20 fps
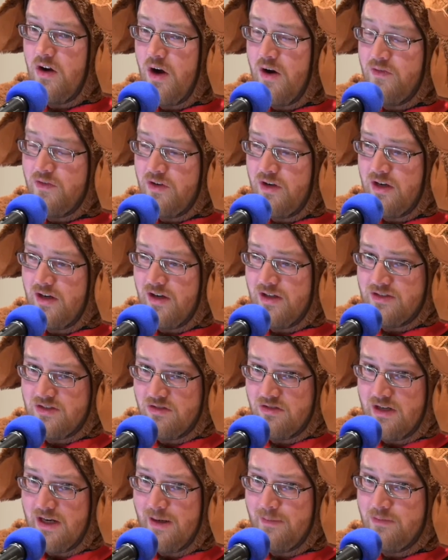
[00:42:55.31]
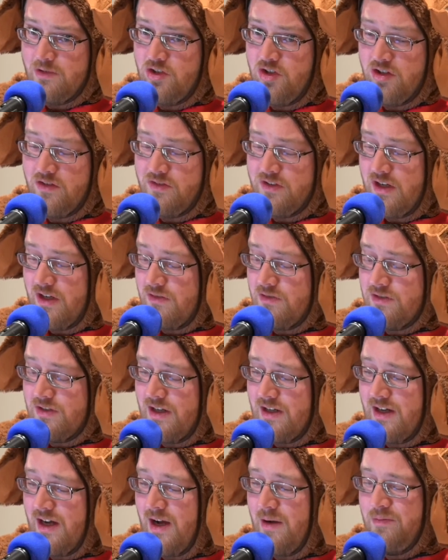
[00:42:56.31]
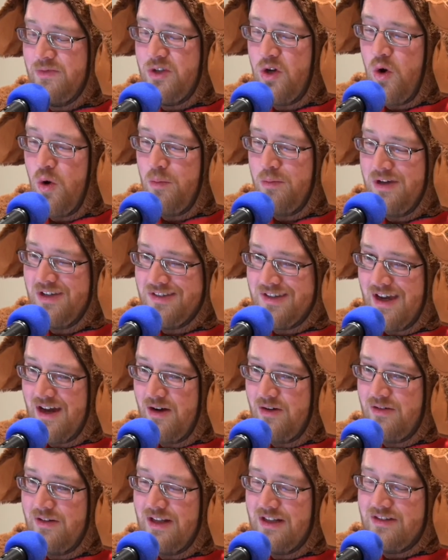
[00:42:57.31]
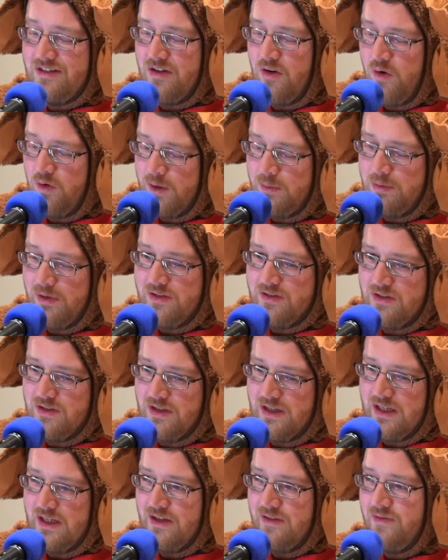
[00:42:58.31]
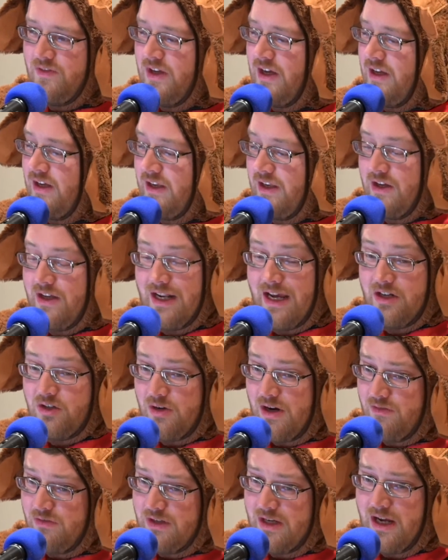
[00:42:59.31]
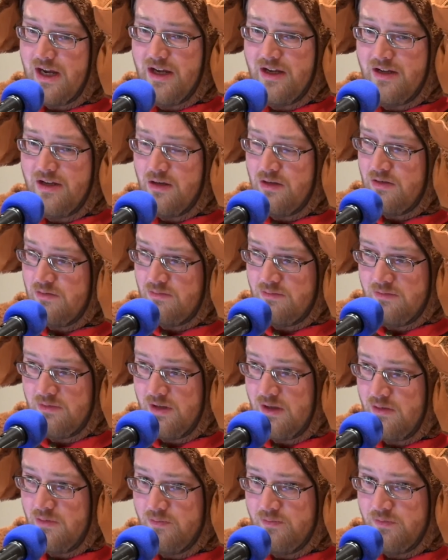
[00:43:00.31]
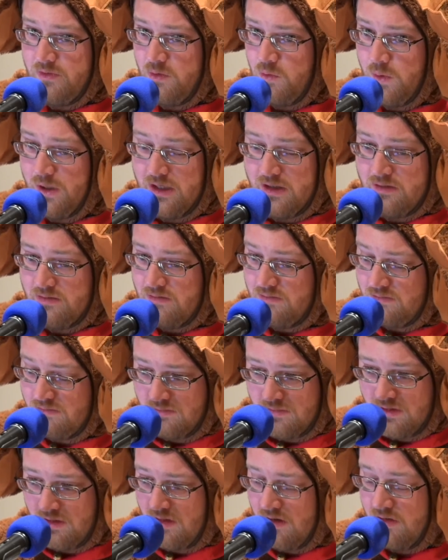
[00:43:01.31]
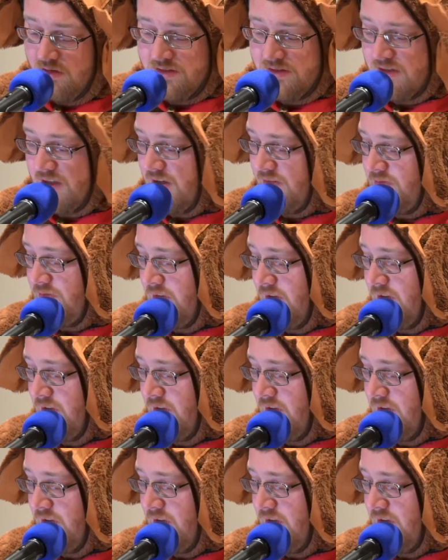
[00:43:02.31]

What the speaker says: over on our Instagram, churchphotographers.com. Don't miss out. That's the only place you can get it. You can enter every day. You can win all the stuff.